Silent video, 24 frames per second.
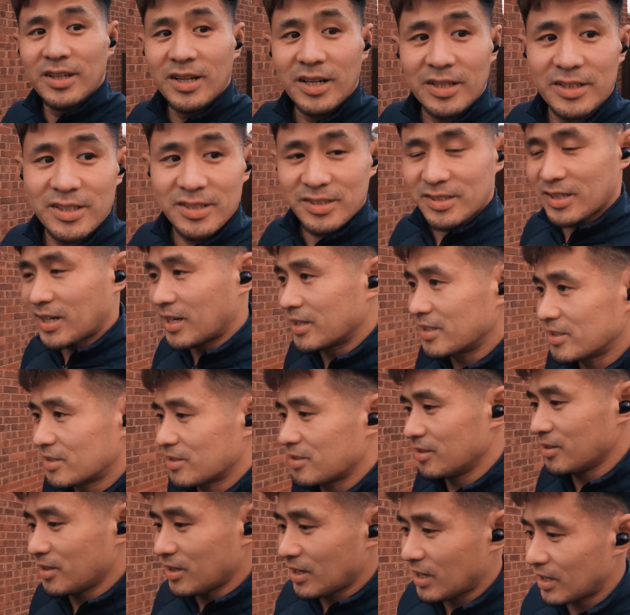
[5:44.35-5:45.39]
I decided
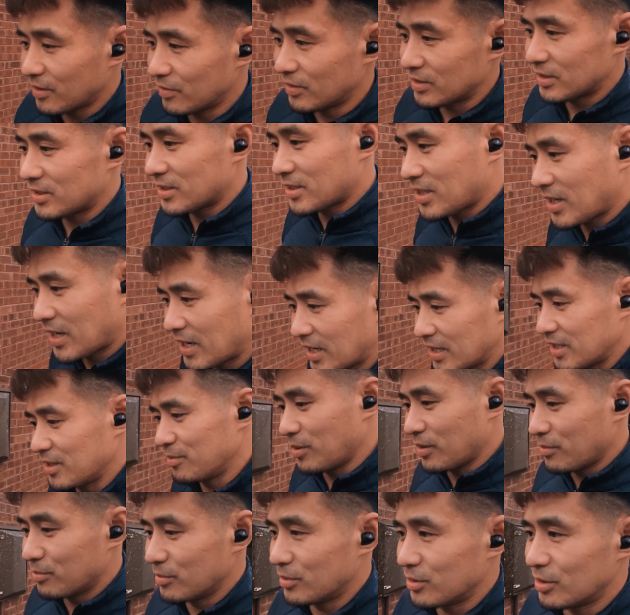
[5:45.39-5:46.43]
to have a tiny
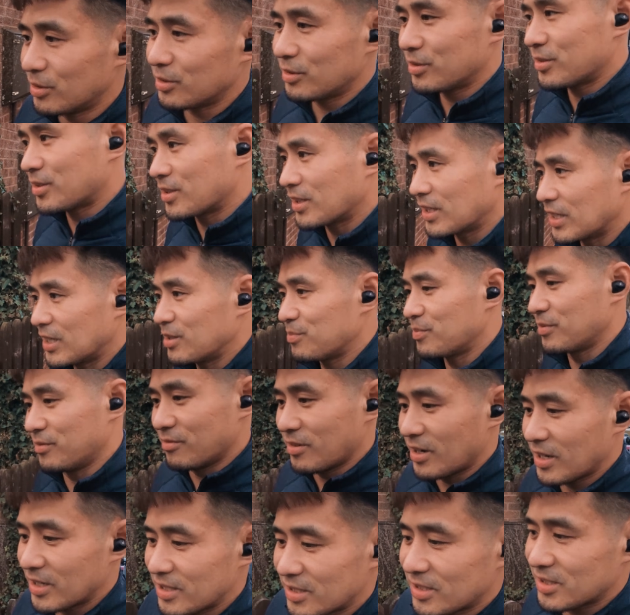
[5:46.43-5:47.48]
bit more sleep and
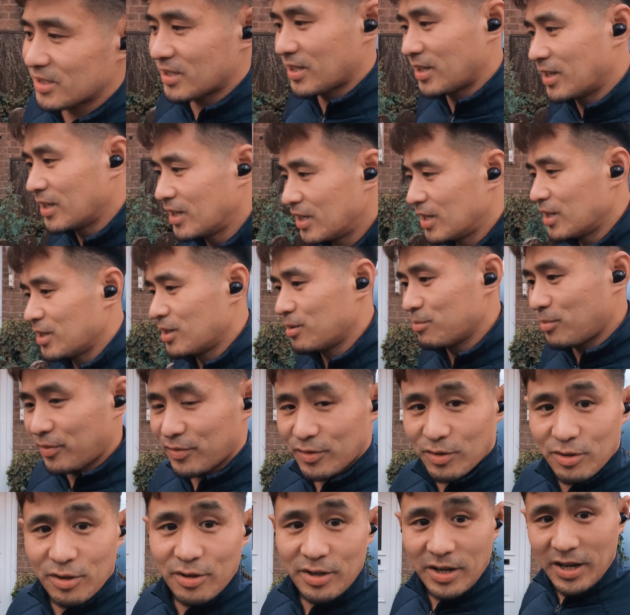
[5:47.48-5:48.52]
rest
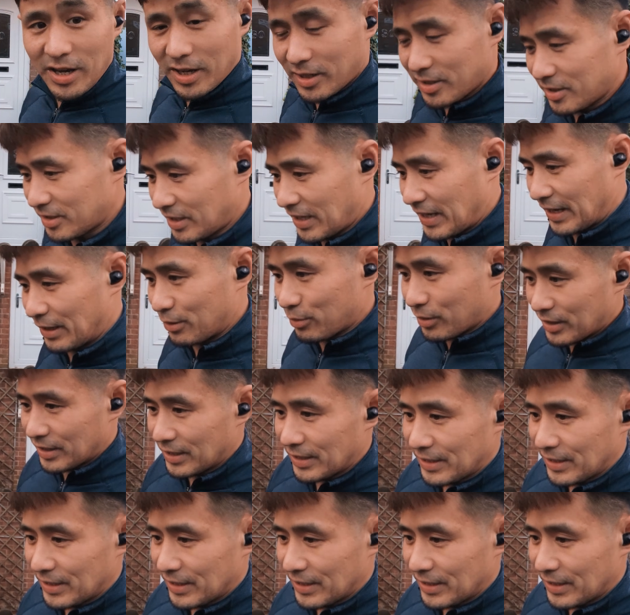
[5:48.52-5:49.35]
before I headed out.